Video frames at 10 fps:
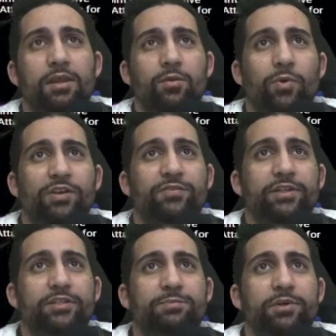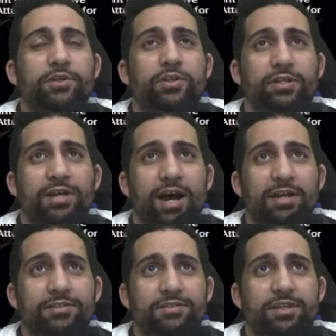When a friendly spirit unit
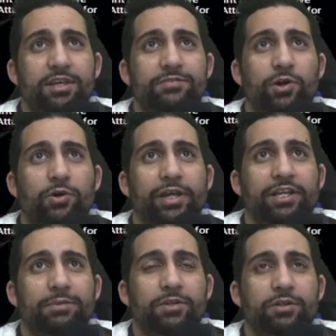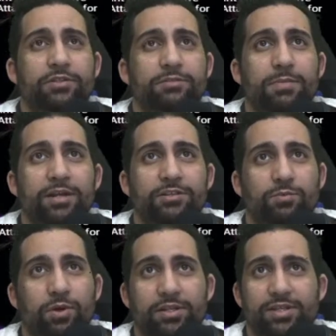dies, give all enemy units
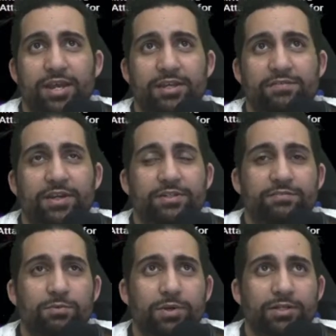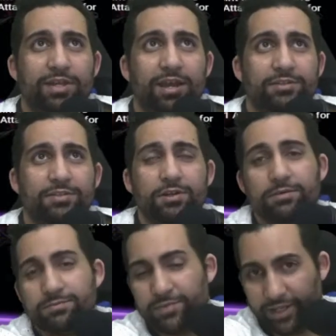-1 attack, effective for 1 attack.
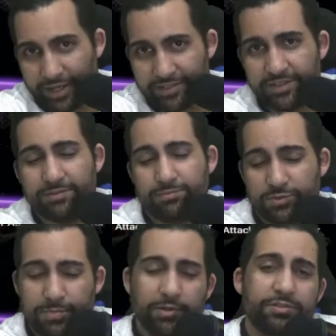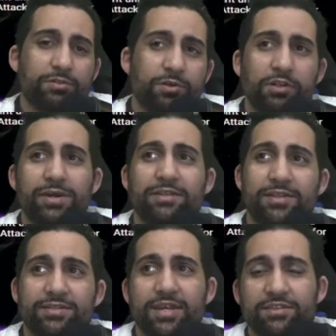So yeah, like I said, spirits are all around
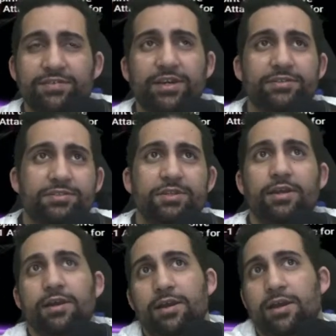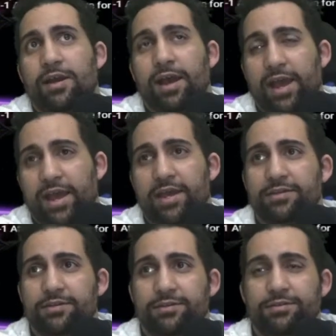the death effects,
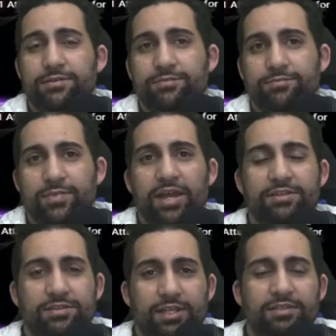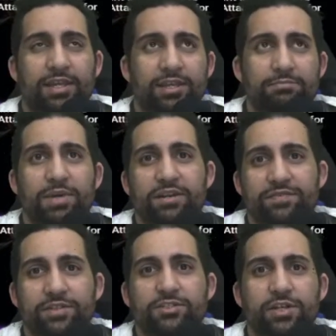and I think they can
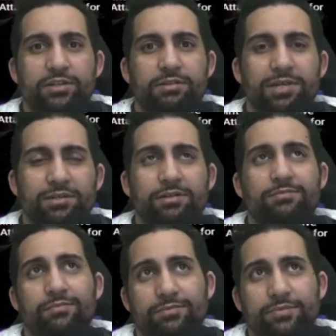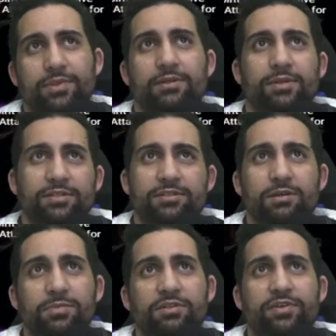benefit each other depending. It's a
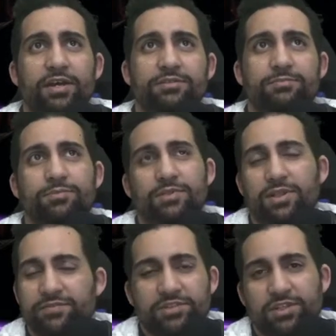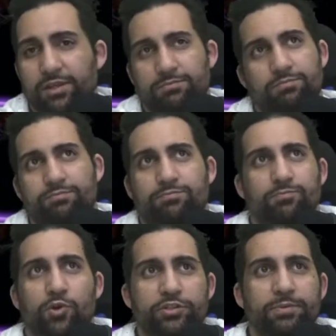simple effect. We'll have to see
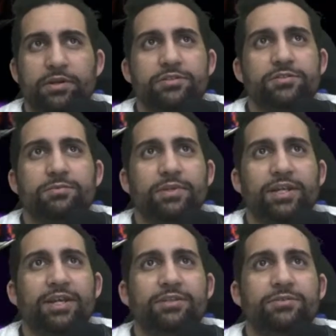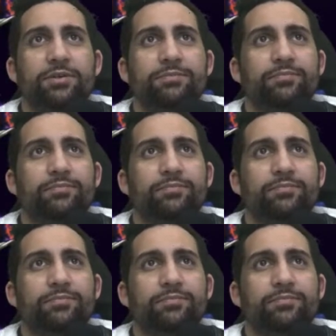more spirits when they get into it.